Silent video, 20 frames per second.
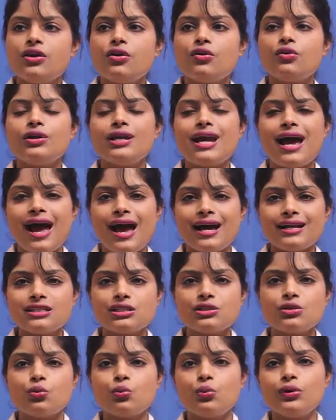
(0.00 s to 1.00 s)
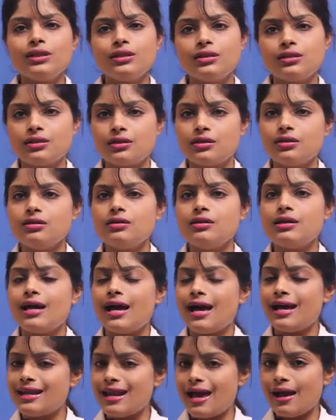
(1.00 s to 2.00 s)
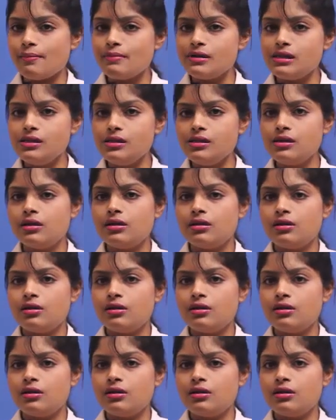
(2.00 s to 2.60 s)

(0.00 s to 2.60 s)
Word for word: reacts with the enamel